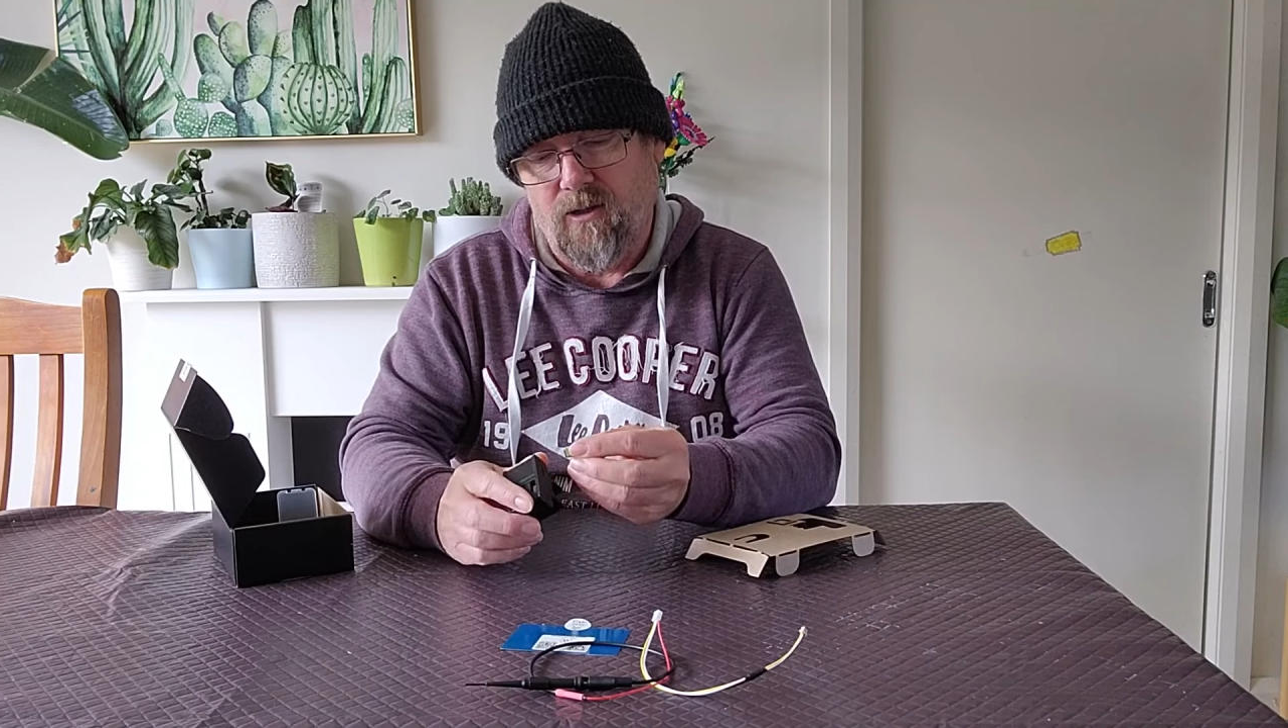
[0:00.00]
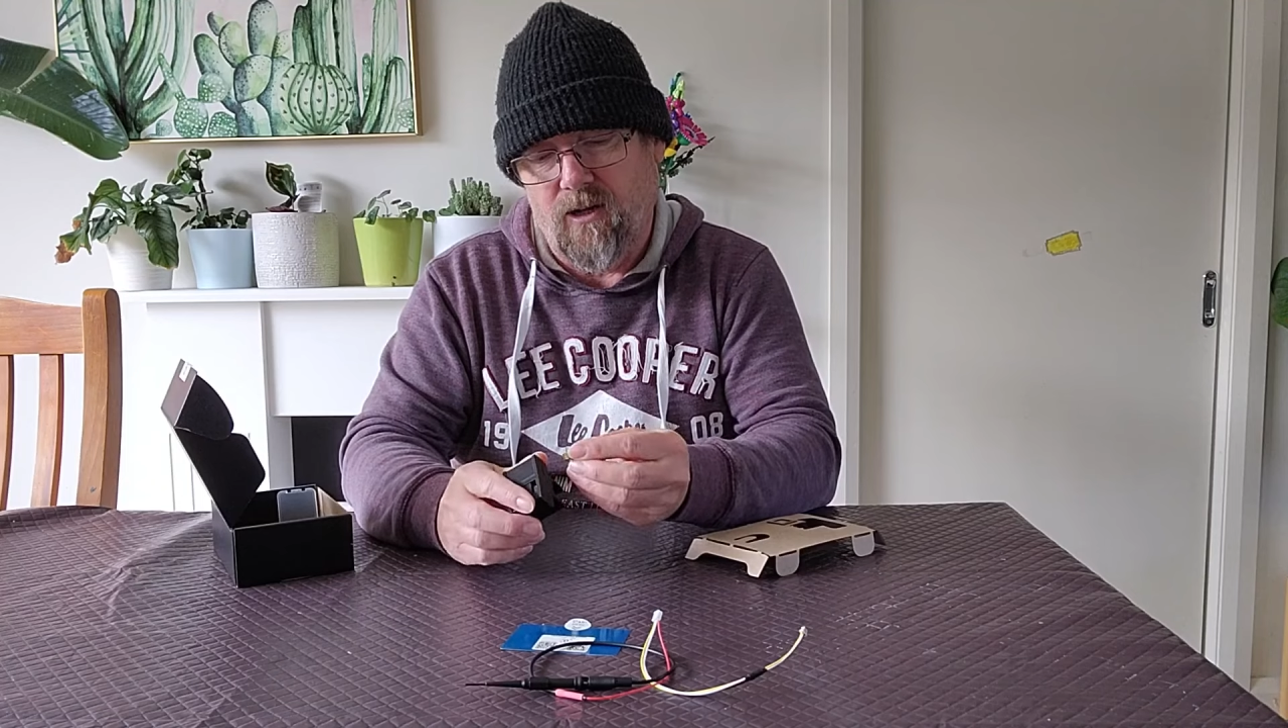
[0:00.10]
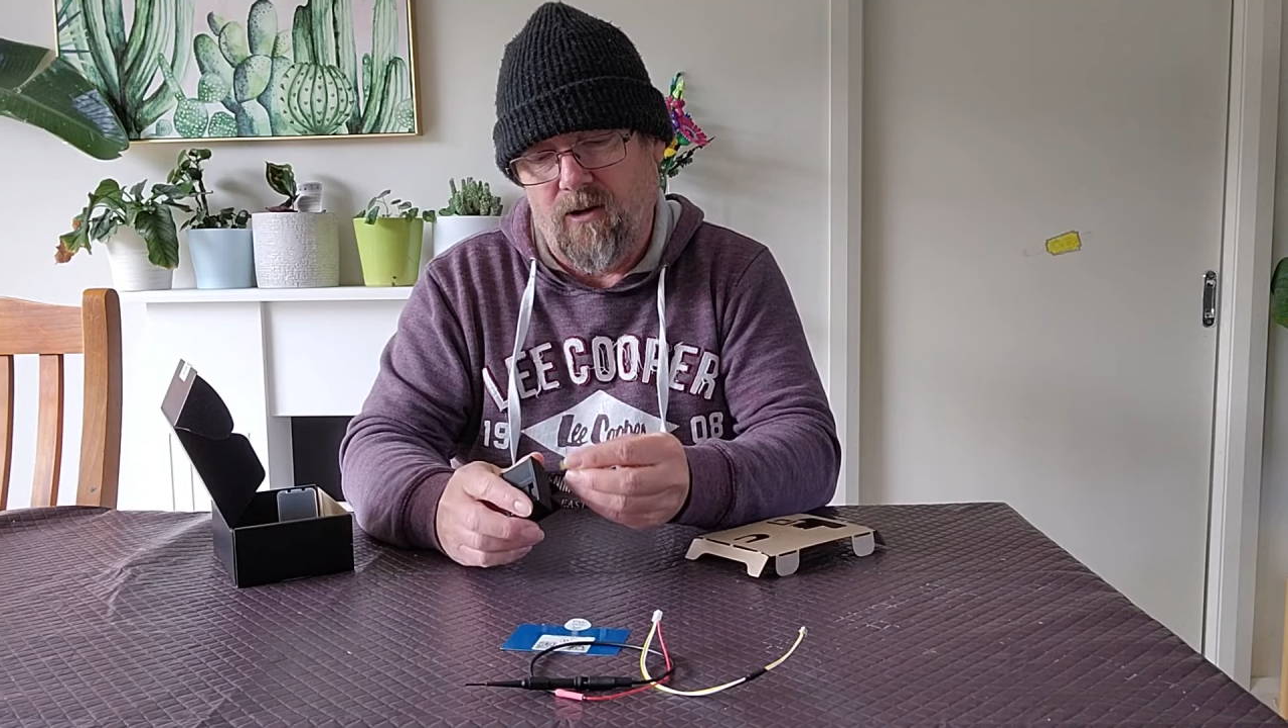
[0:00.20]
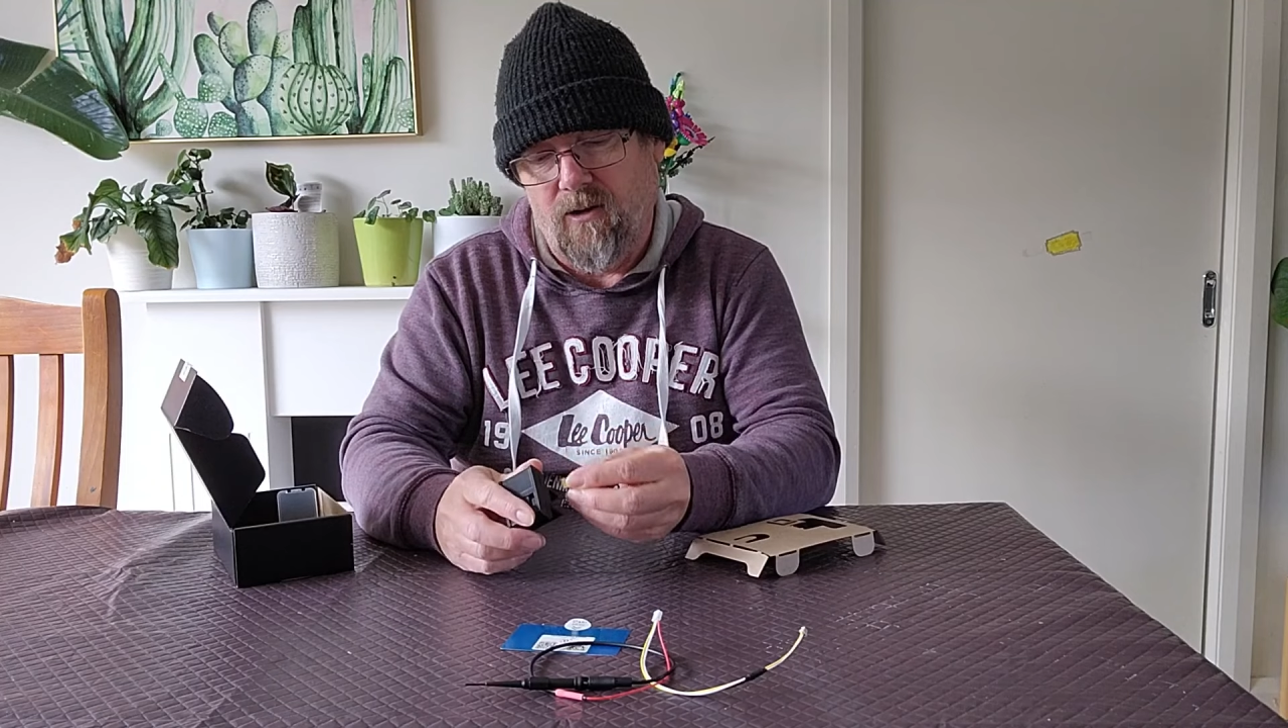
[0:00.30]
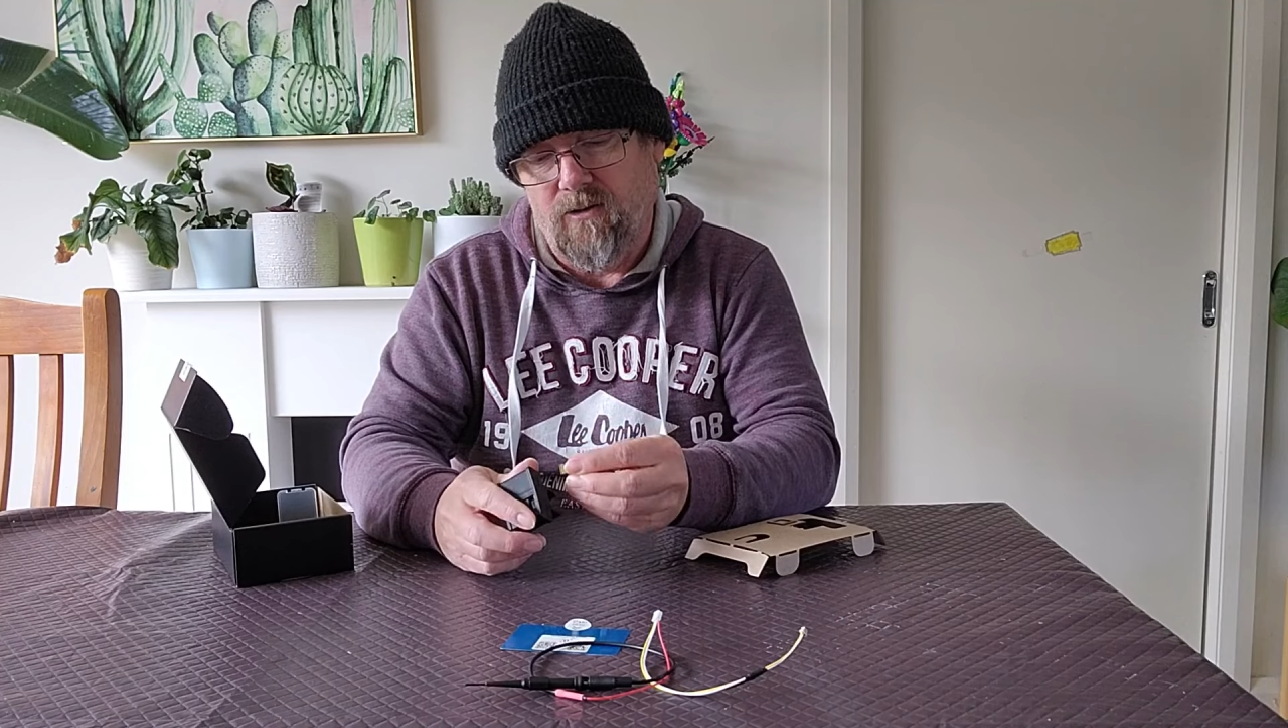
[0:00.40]

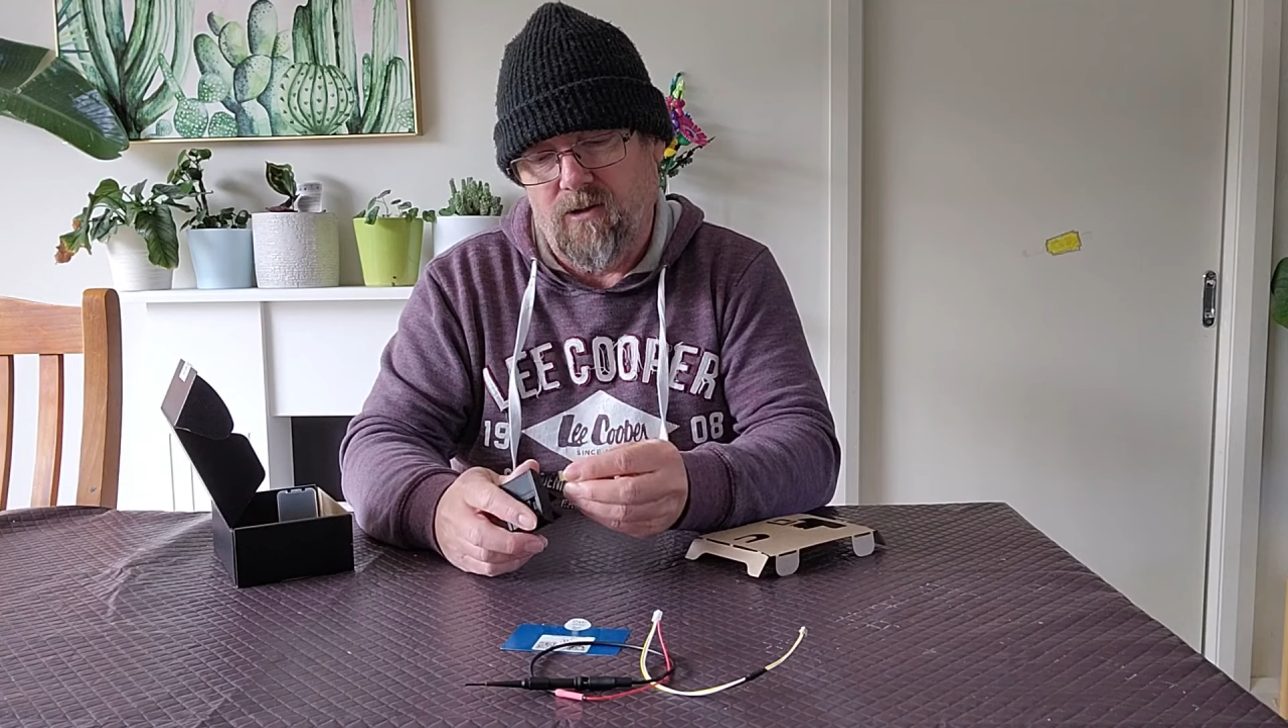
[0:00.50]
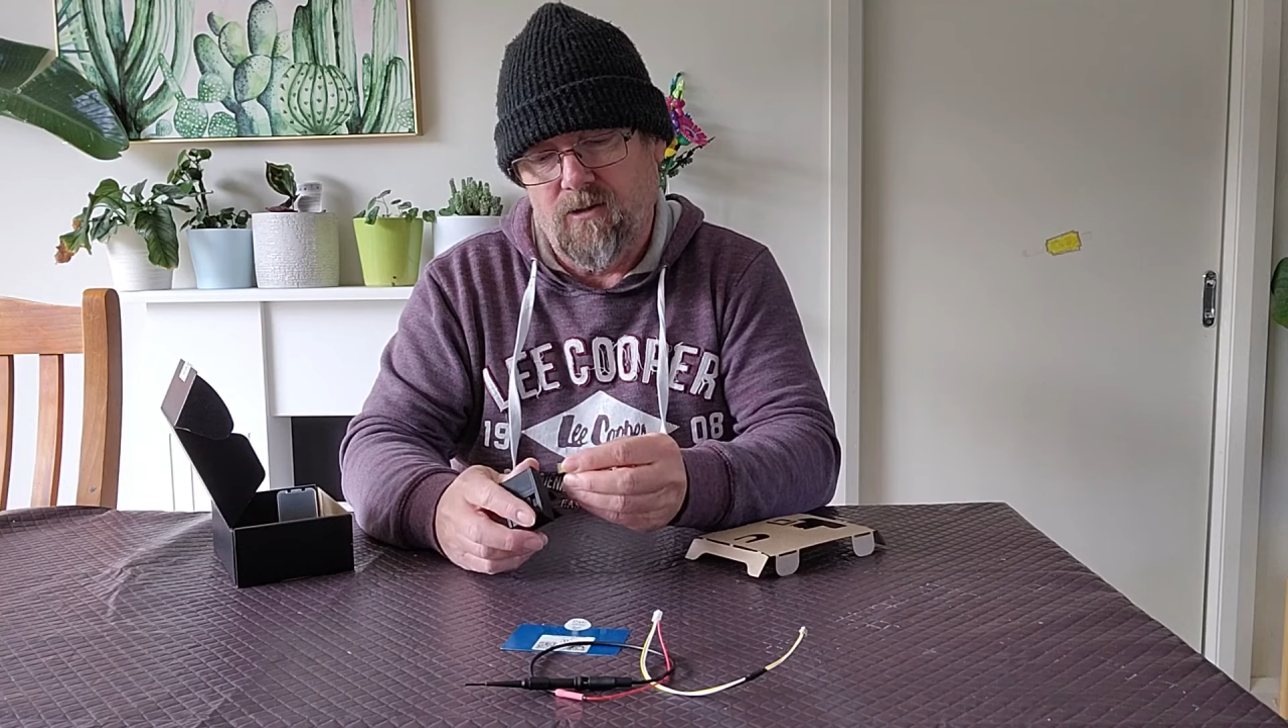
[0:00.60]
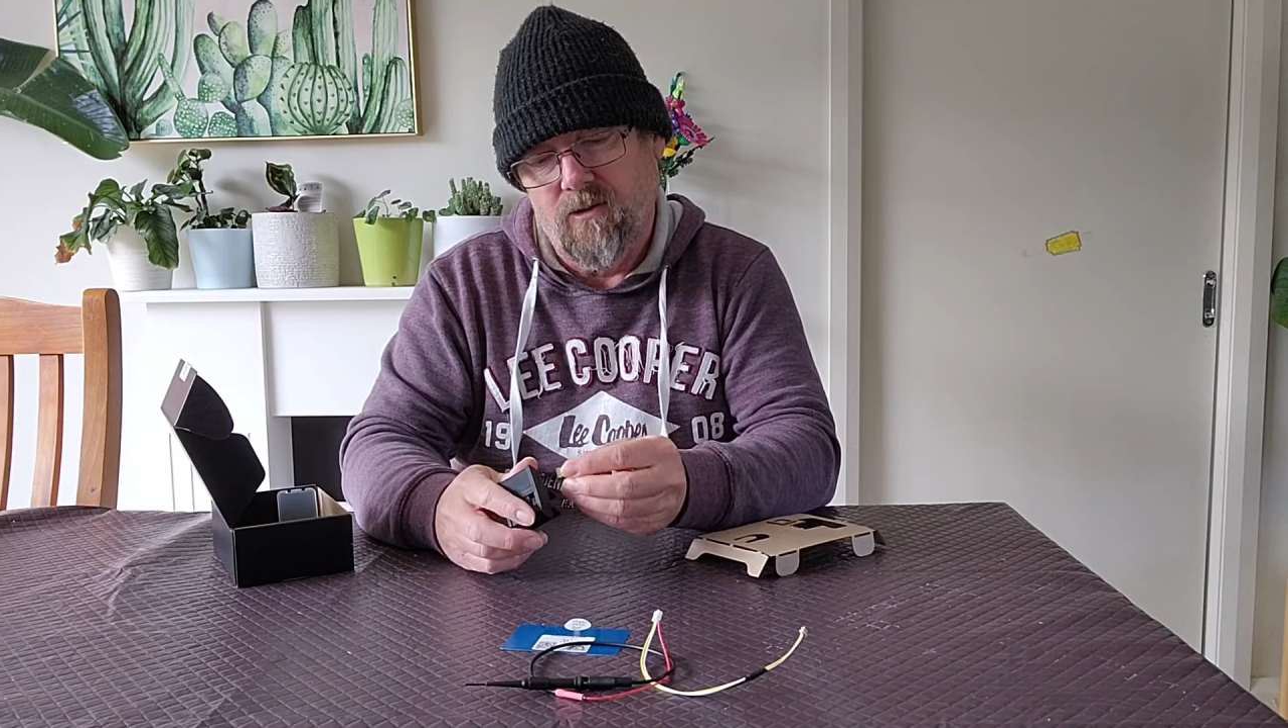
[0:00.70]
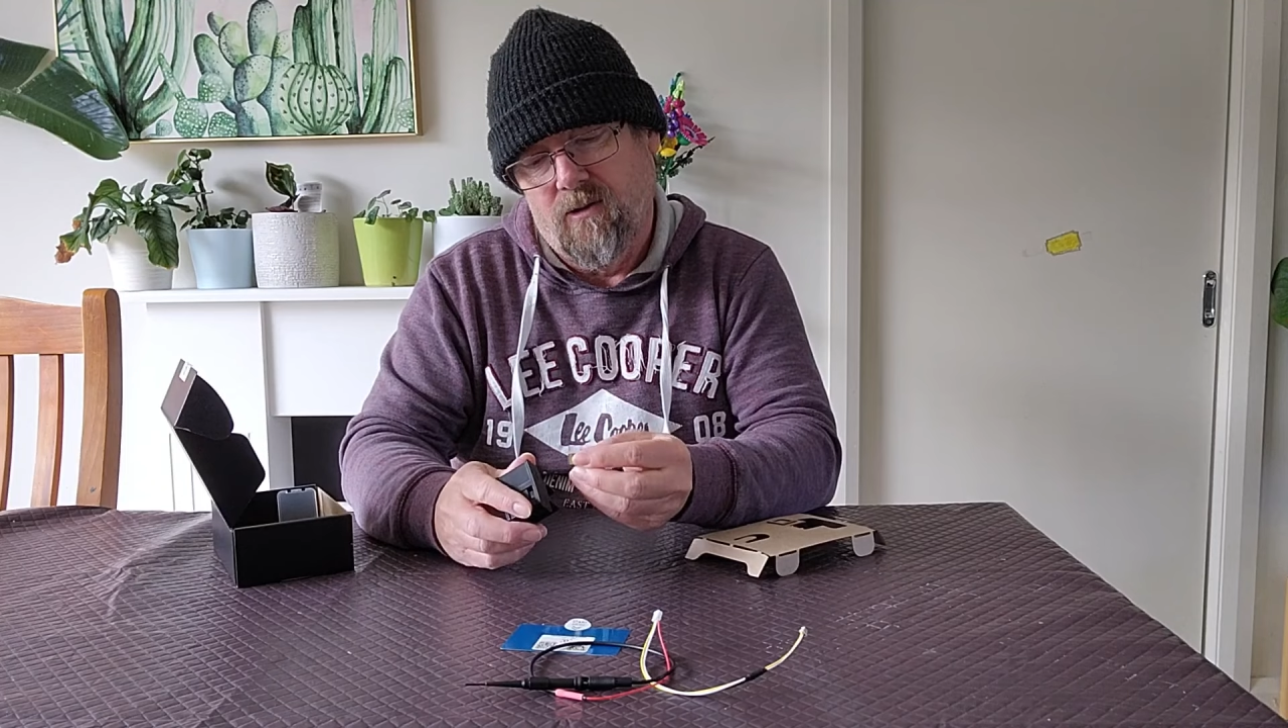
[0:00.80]
goes,